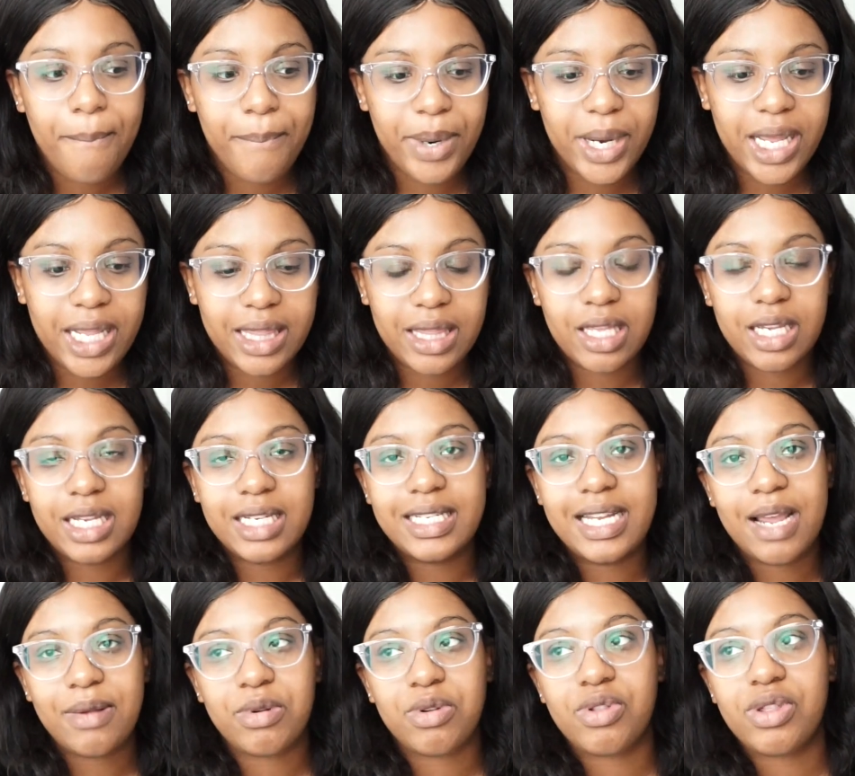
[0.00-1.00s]
But the
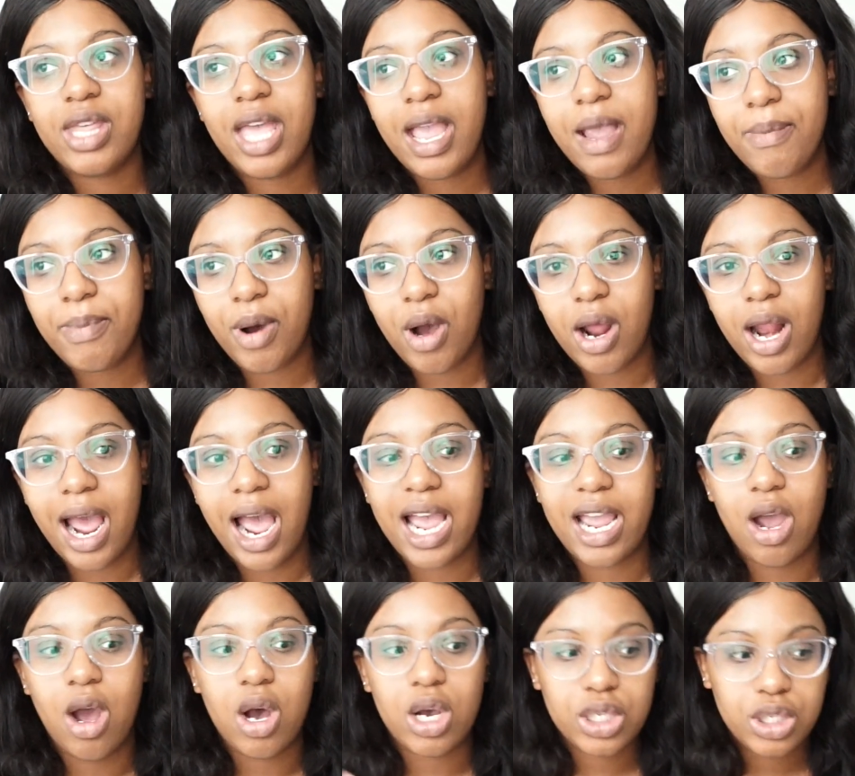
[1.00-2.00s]
adapter they bought,
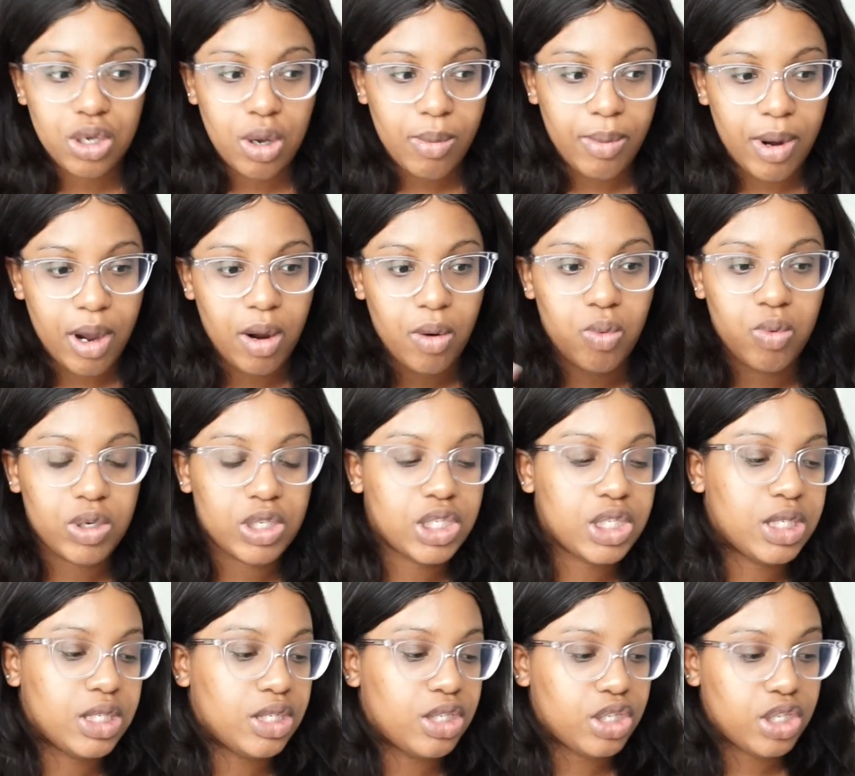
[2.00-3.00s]
I also bought, which
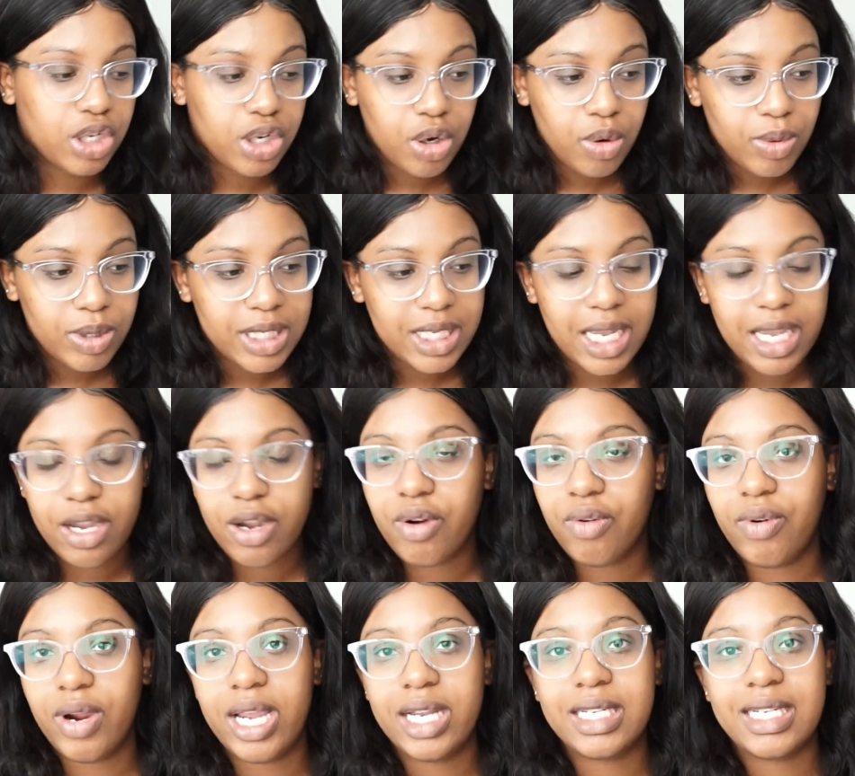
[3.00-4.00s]
still was
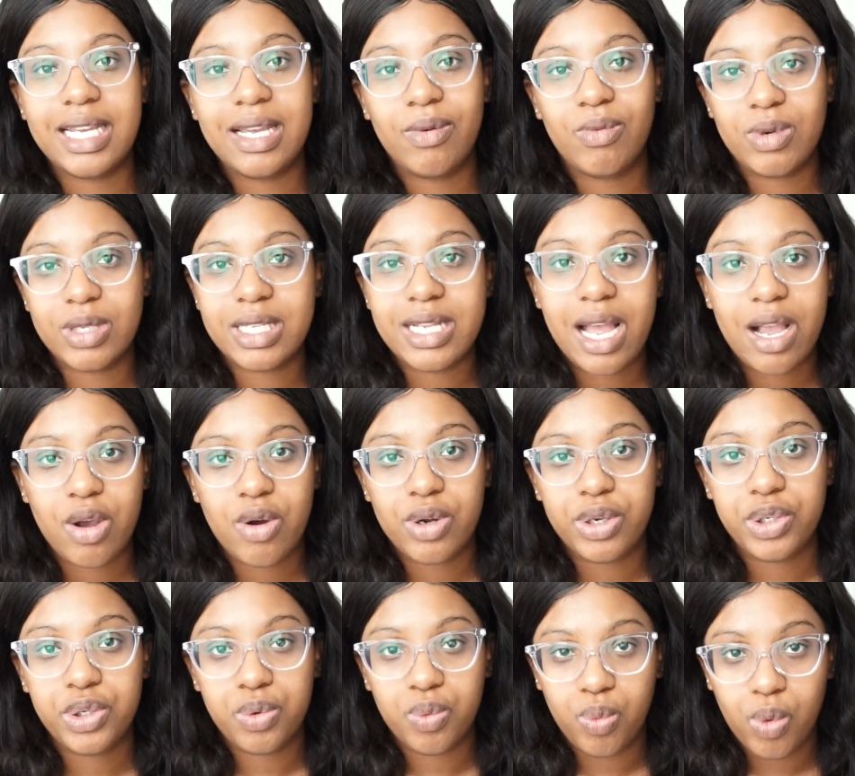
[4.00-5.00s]
incorrect. It was not
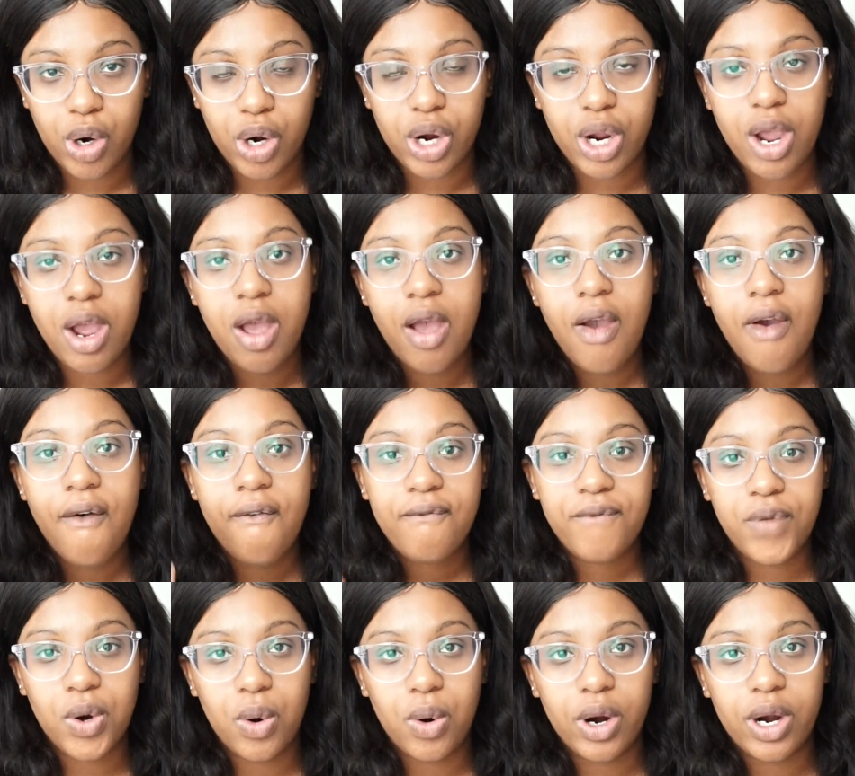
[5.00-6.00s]
going to work
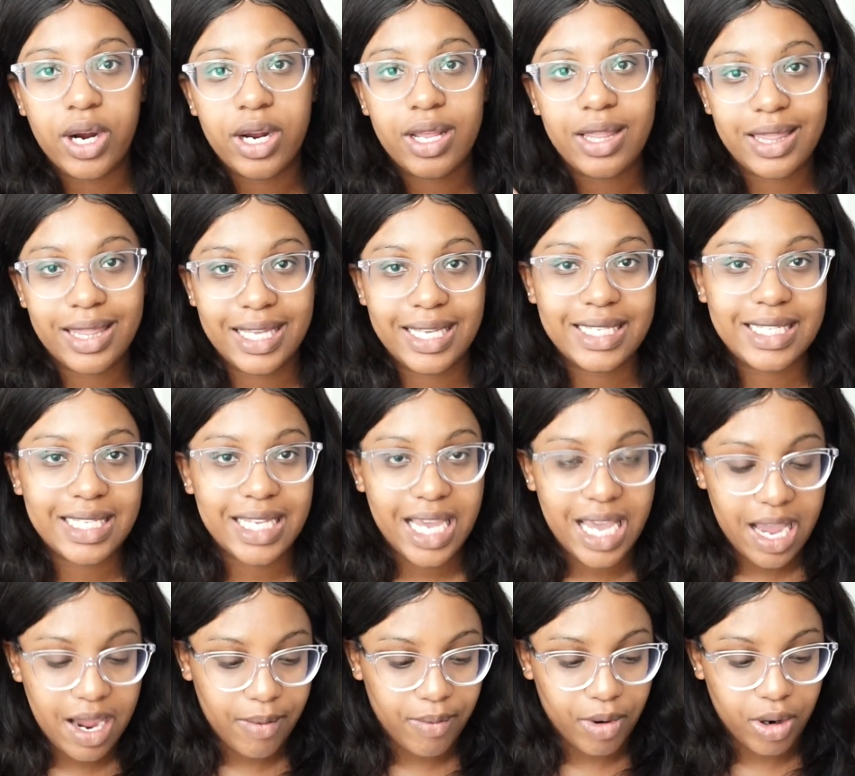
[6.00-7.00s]
for this
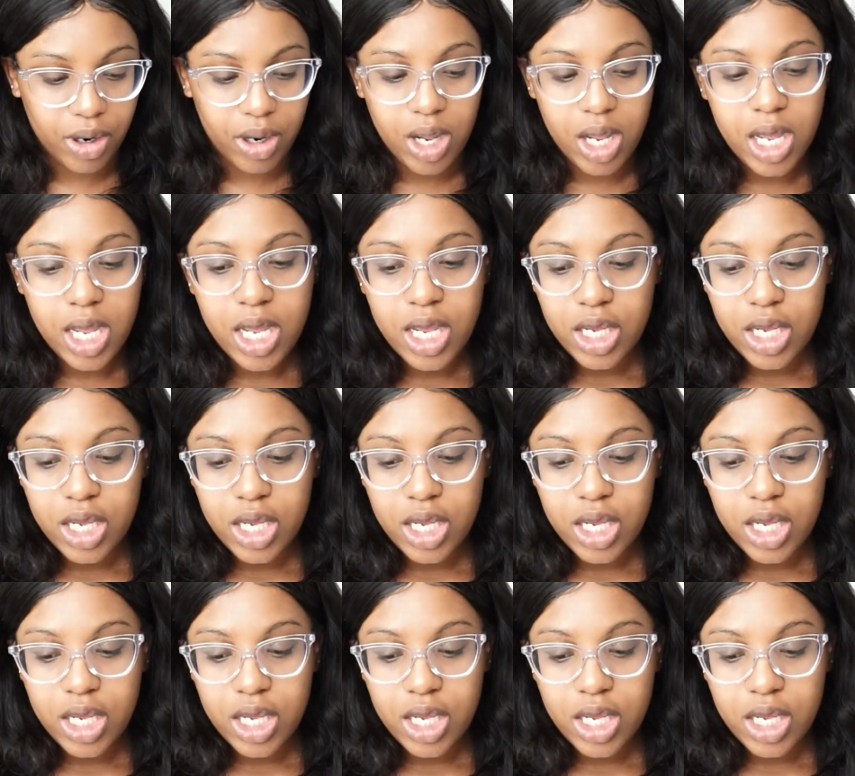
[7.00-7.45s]
camera.